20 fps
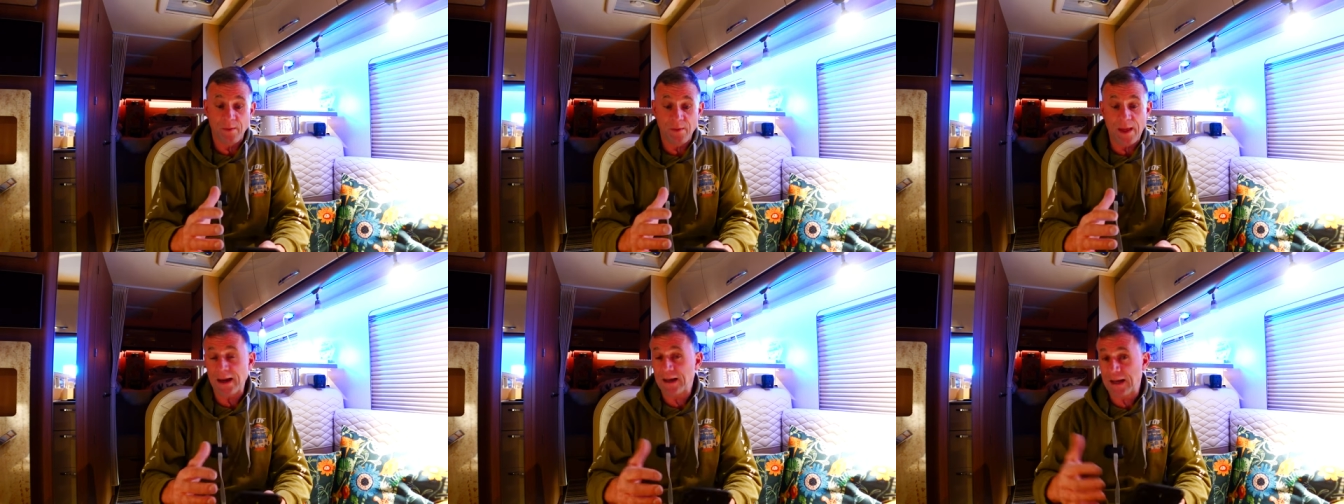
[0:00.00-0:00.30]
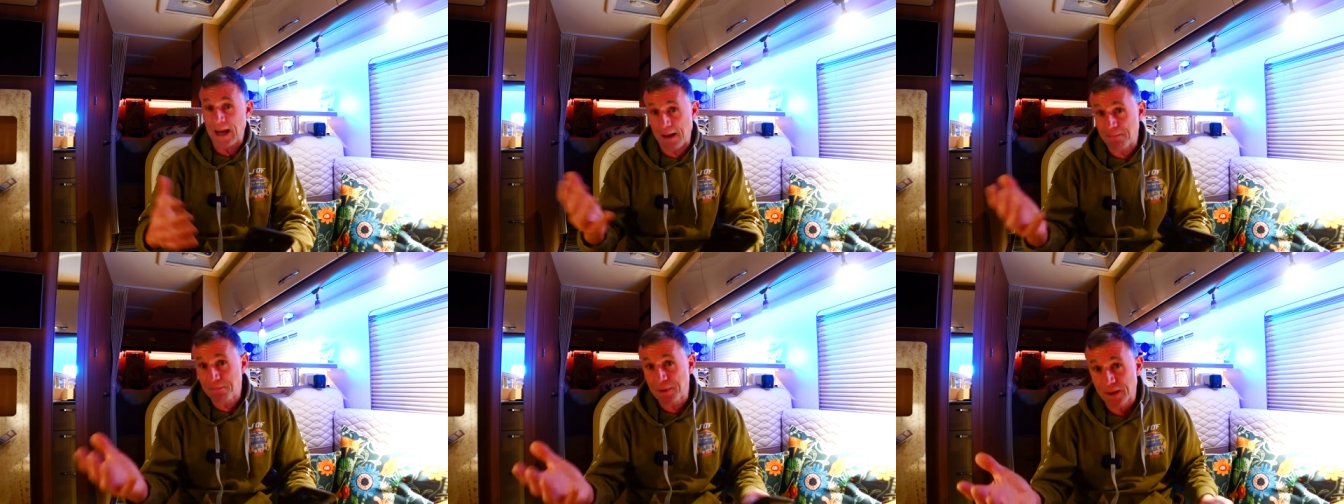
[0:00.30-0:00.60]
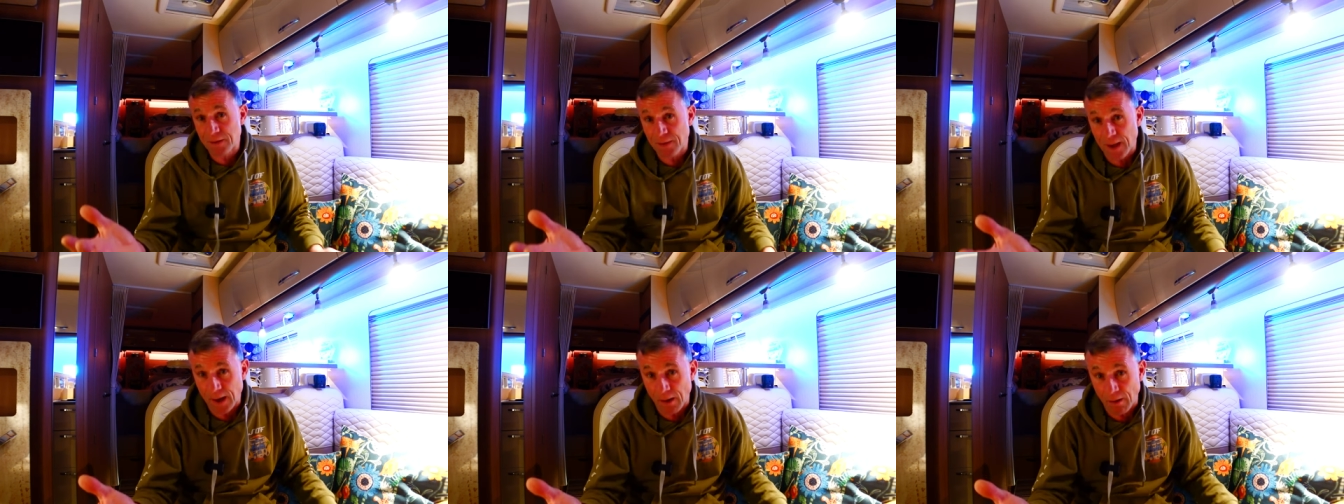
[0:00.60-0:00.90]
that
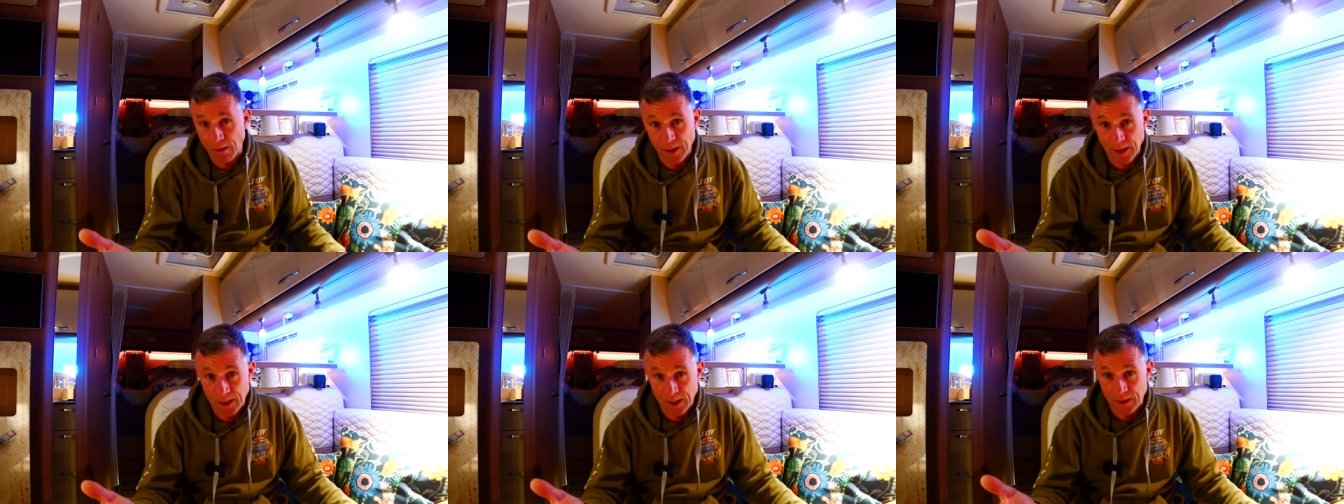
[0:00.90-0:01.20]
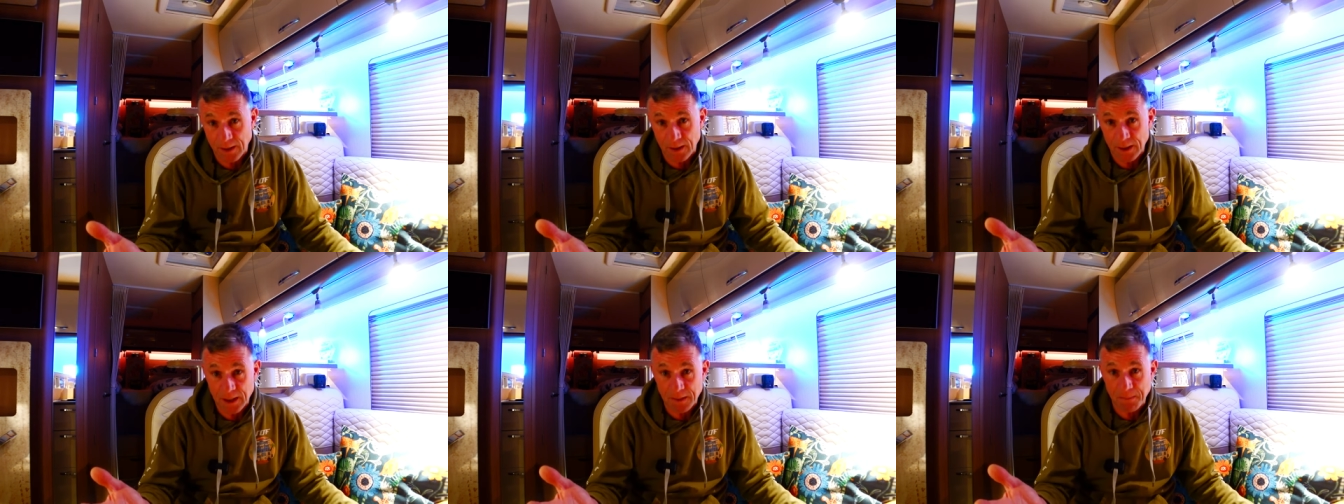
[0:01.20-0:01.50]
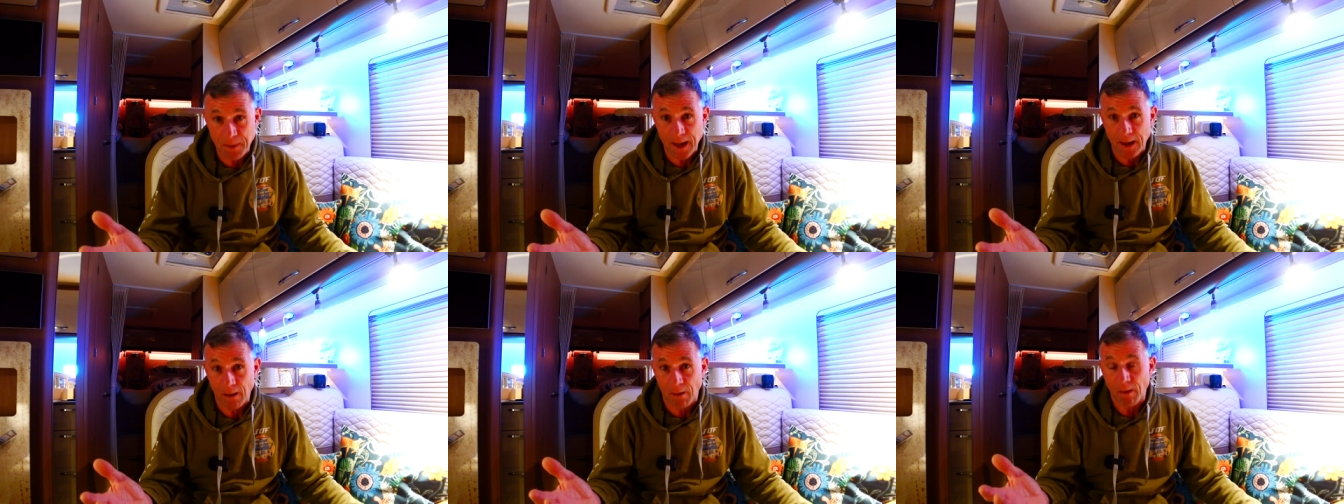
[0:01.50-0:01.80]
camping there in
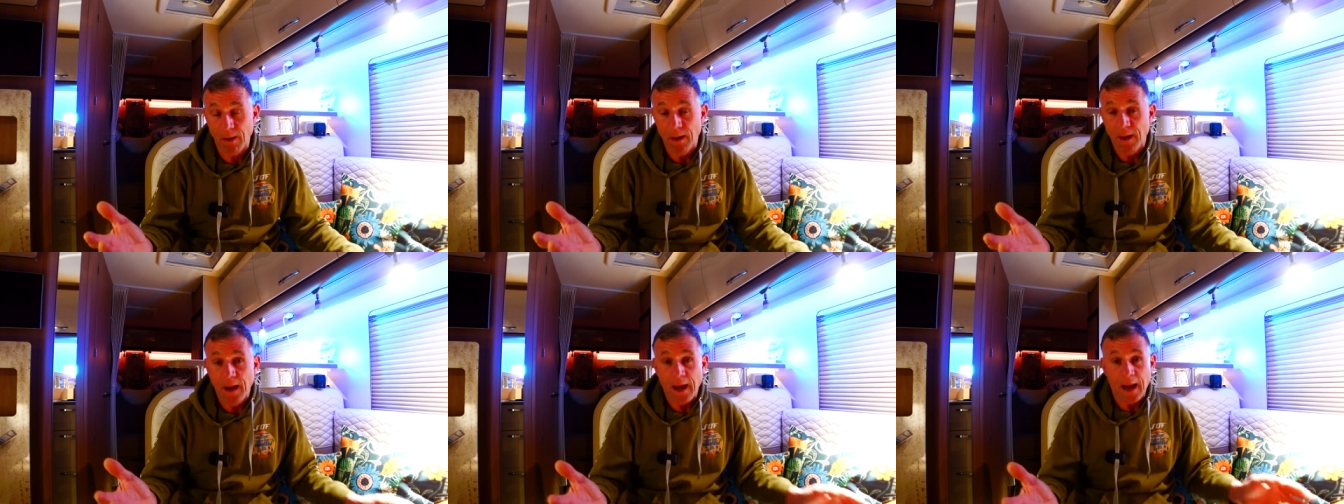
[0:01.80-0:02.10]
Ieper.